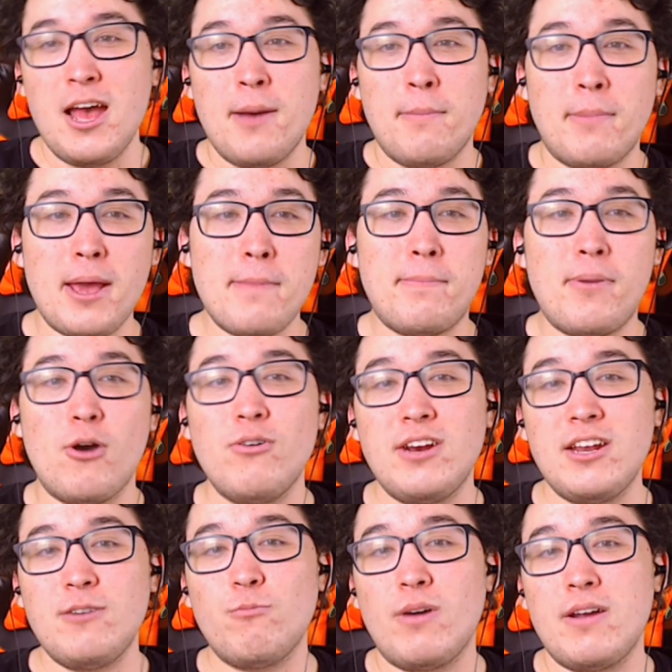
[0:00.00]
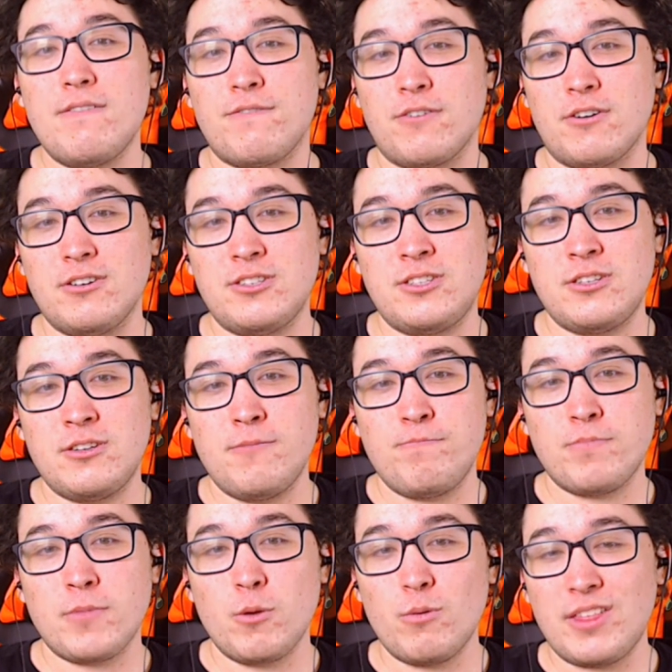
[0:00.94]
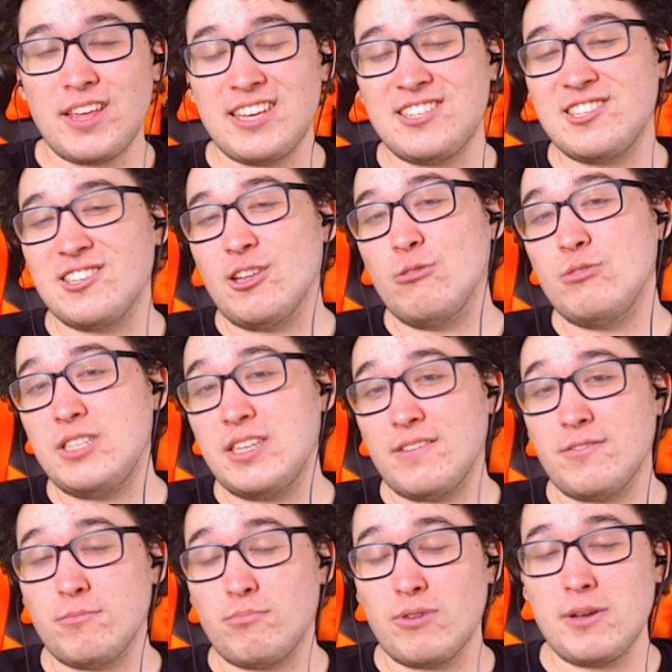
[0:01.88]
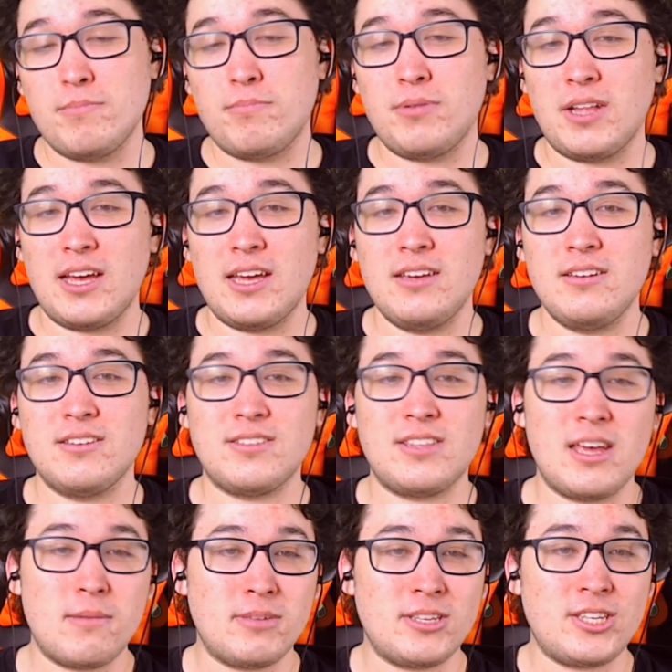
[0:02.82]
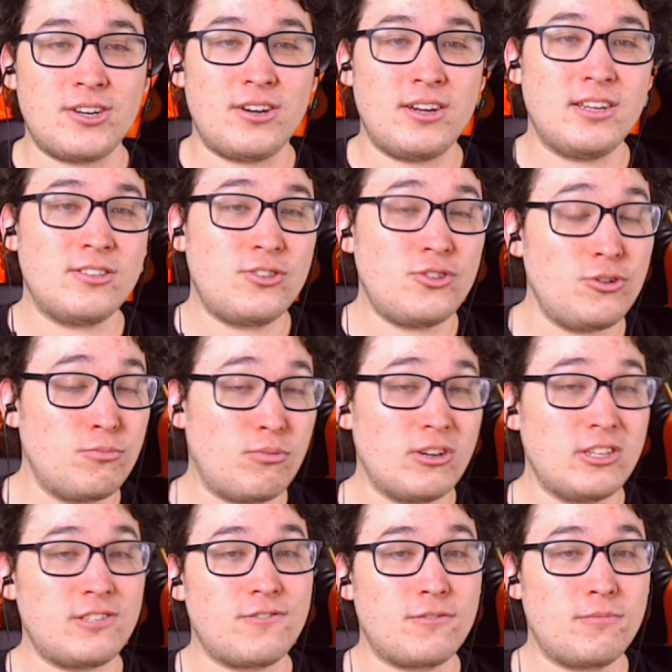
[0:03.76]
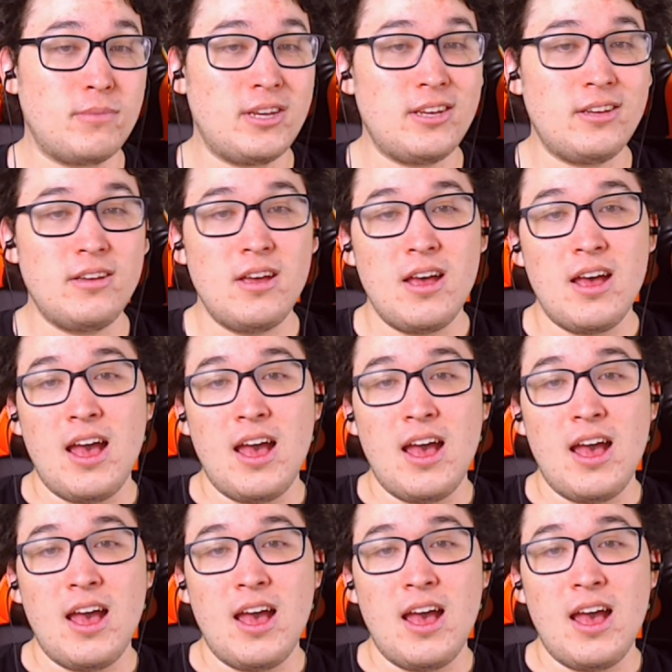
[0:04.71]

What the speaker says: My opponent went first with a slow 7-point play, because the emissary is 2 points for me,